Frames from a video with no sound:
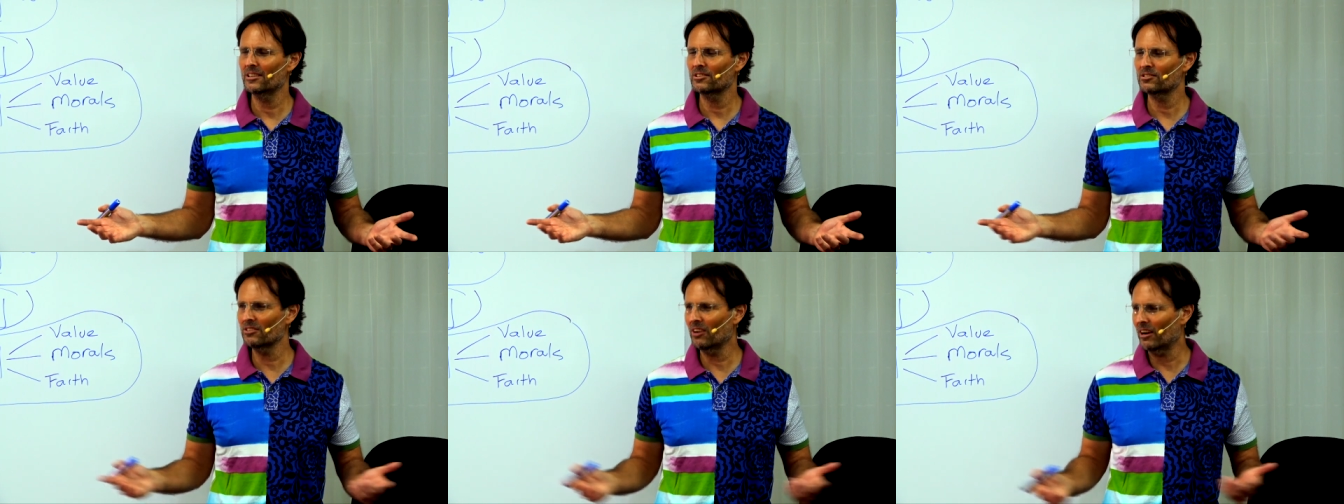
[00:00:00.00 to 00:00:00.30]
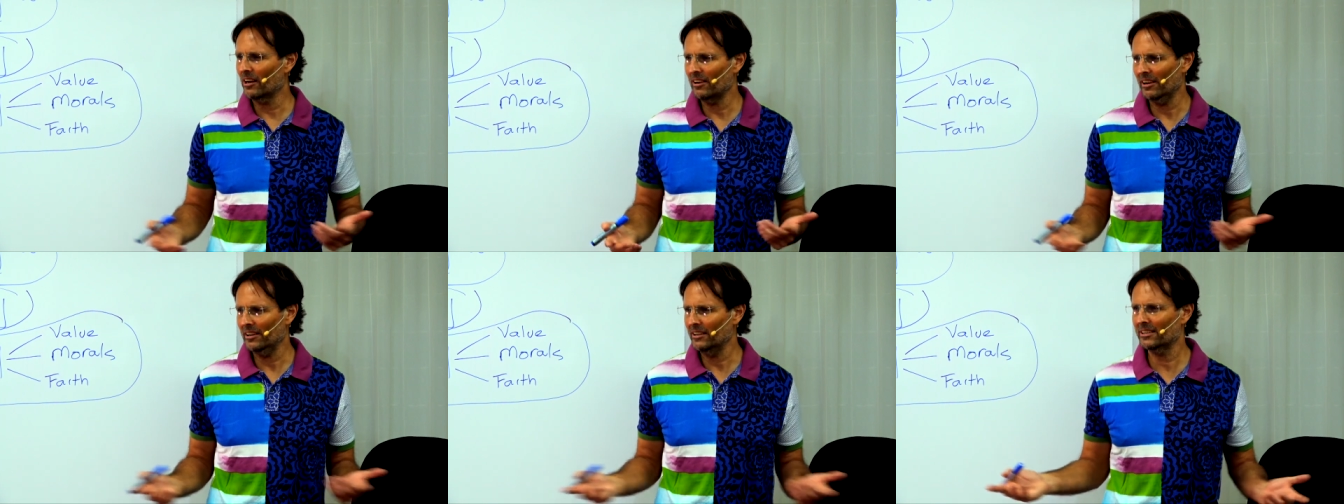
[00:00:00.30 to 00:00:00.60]
It's
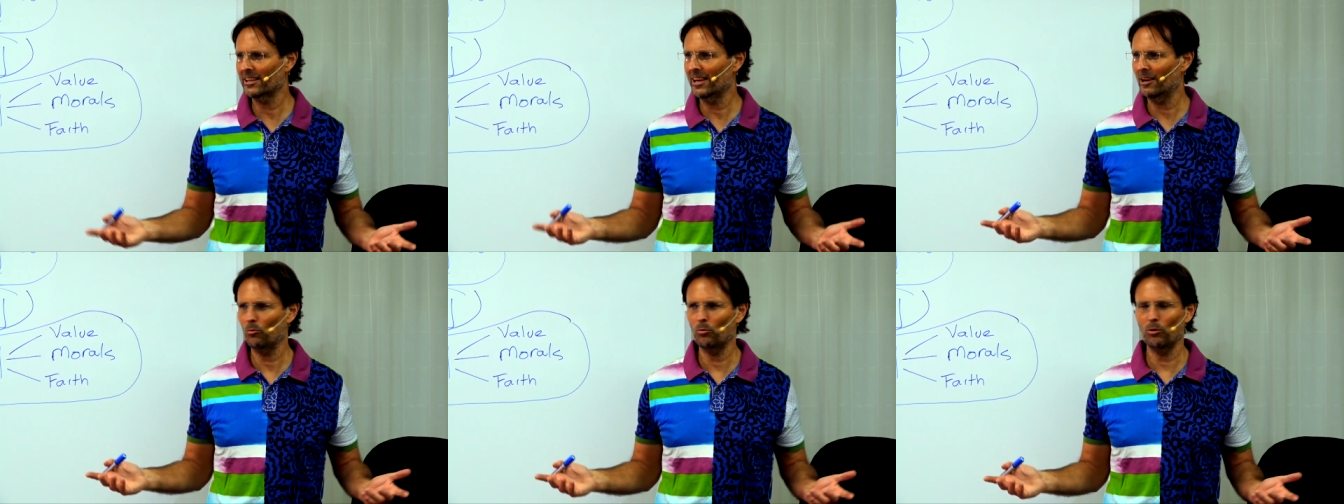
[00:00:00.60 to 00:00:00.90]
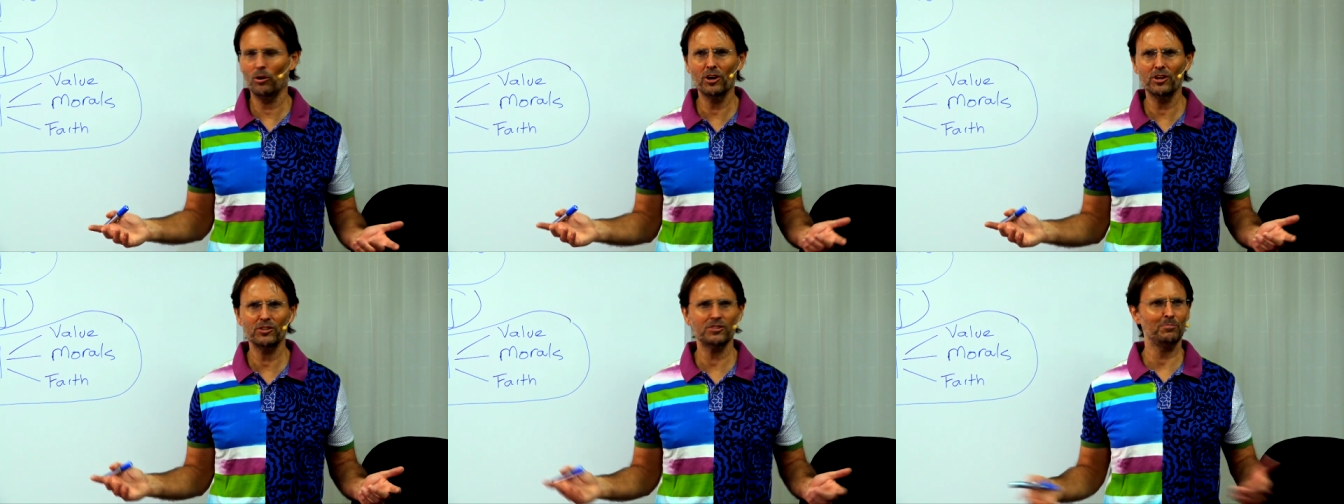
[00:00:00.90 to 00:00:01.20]
not going to get
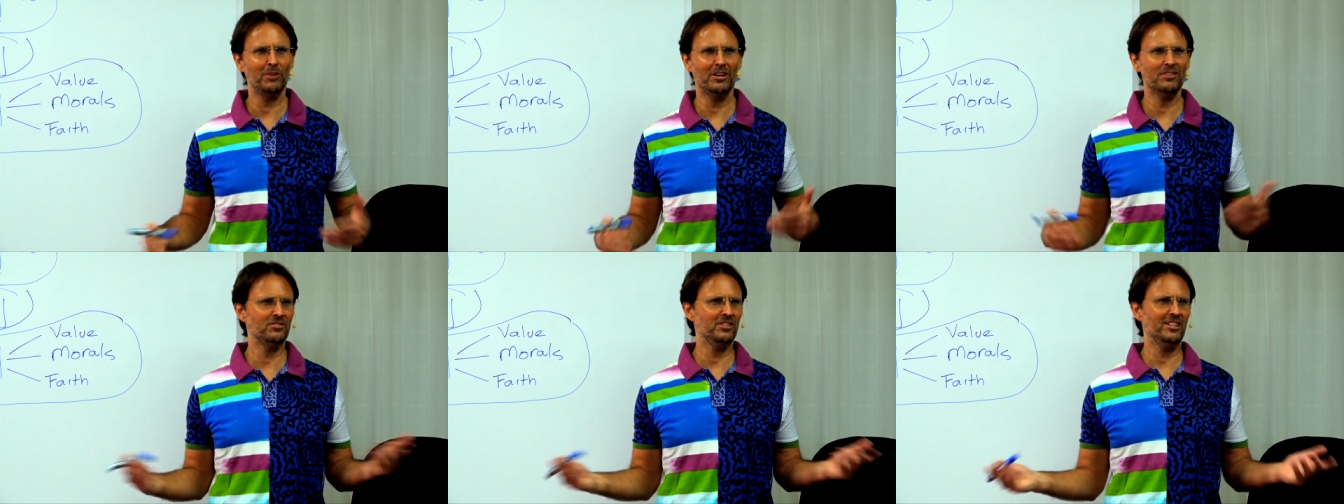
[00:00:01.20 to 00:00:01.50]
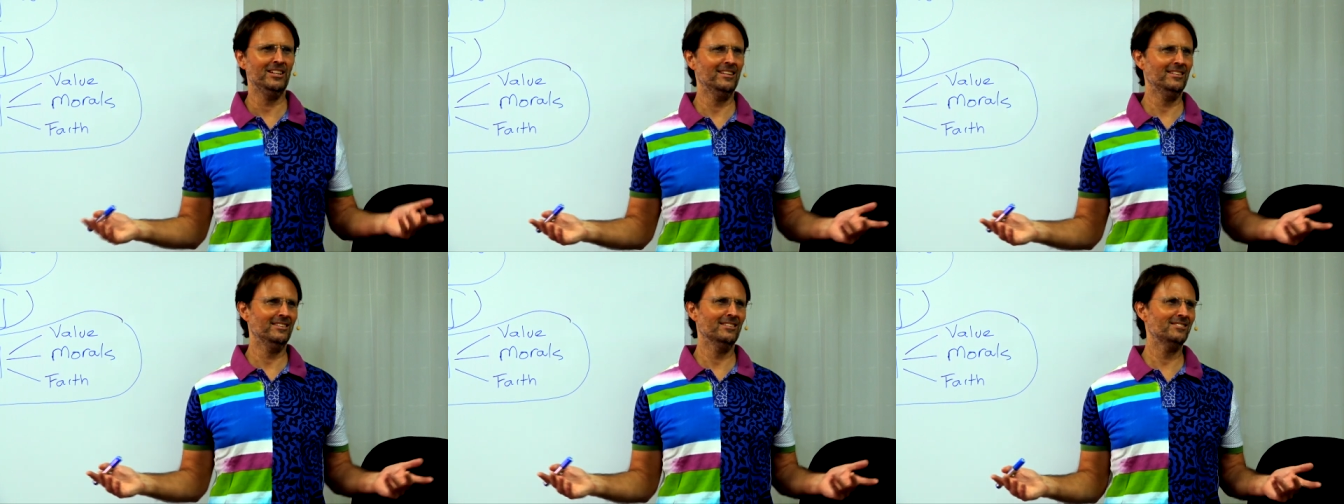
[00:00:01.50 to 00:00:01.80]
worse by
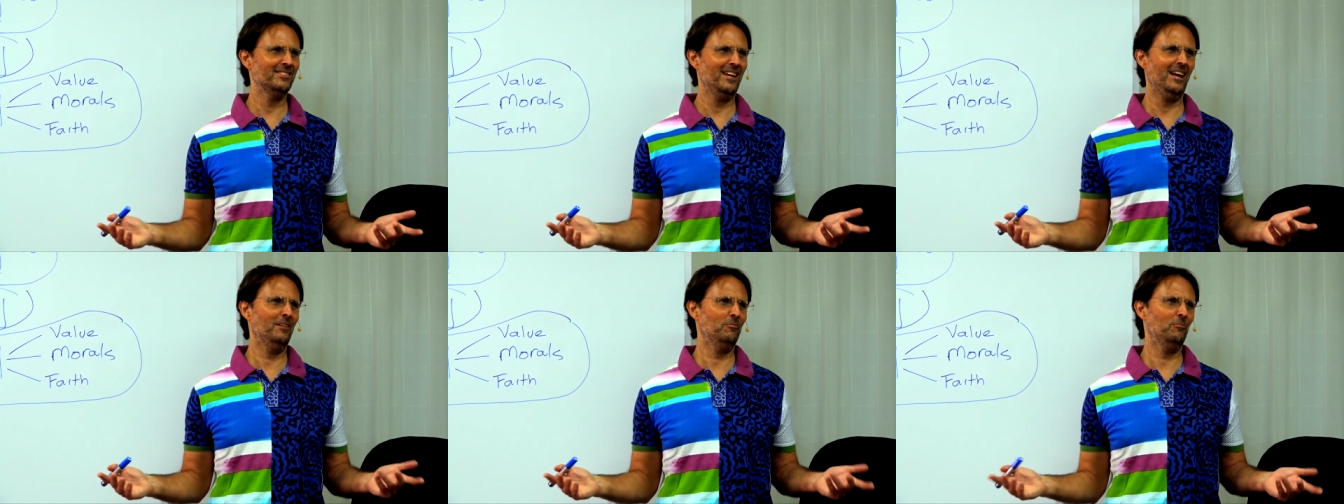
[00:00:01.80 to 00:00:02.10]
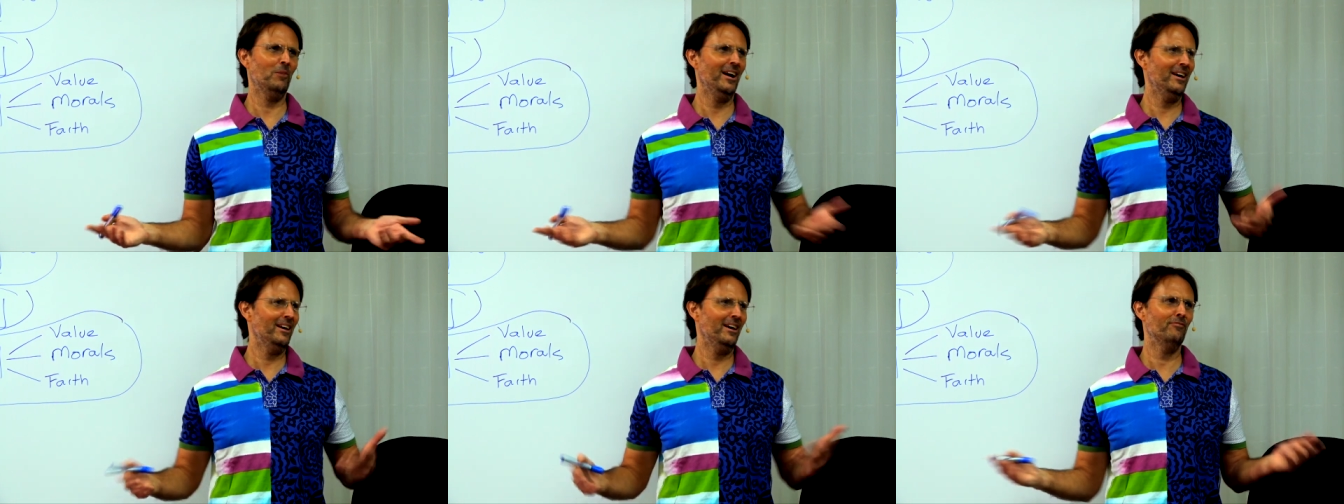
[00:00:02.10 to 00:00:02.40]
sinning the
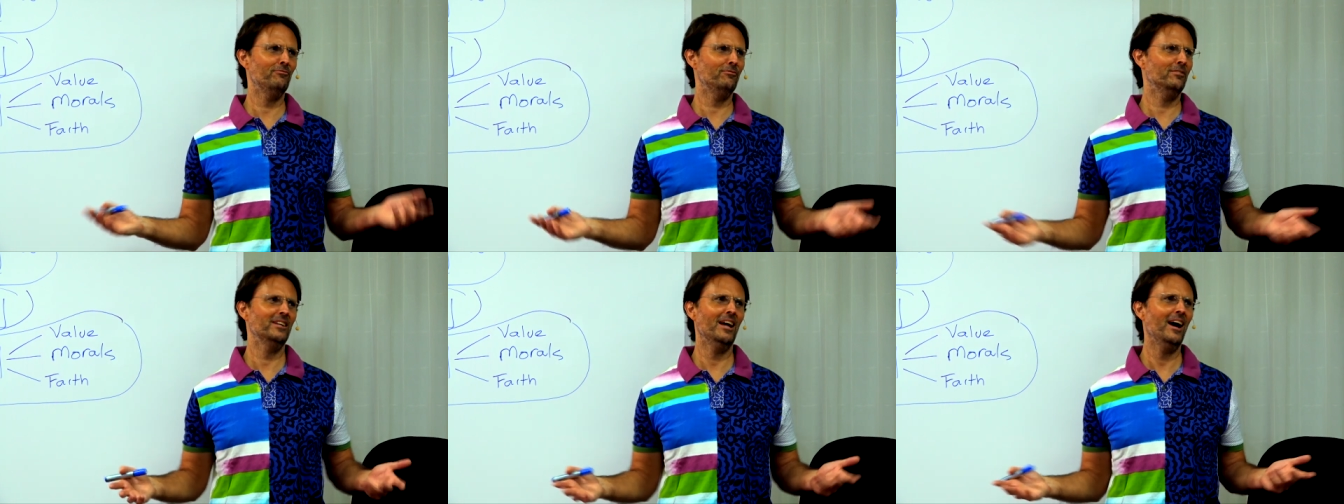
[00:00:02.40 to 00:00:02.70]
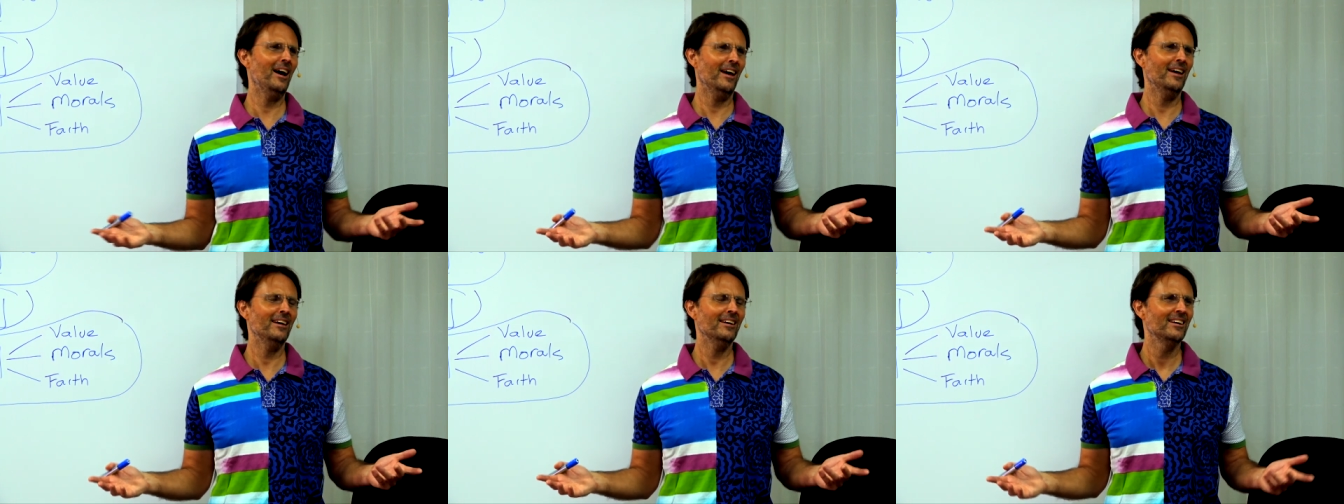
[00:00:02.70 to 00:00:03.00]
same way every
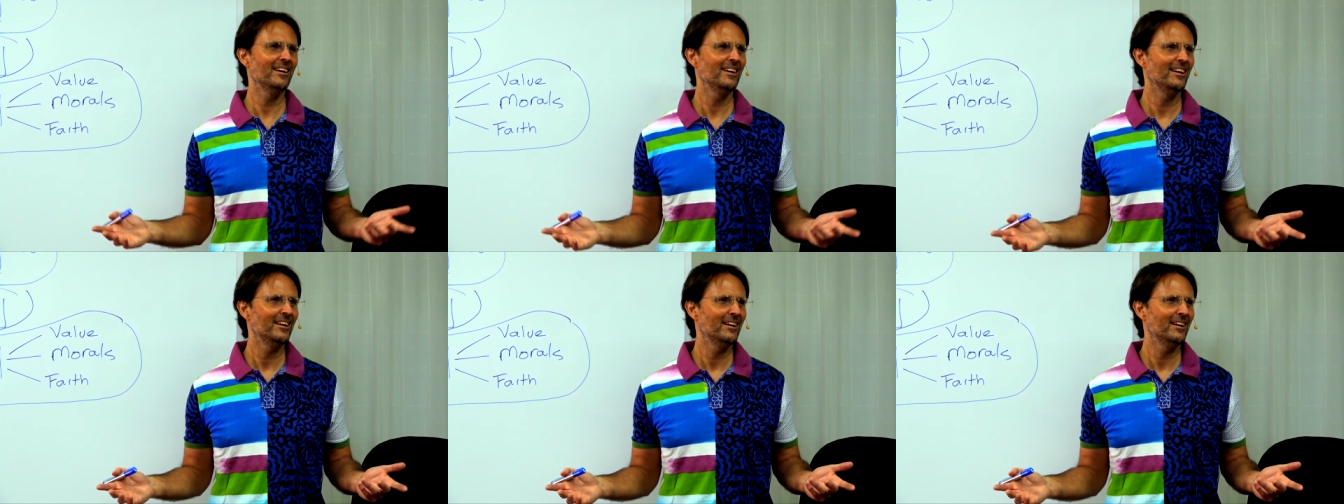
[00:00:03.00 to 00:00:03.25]
day.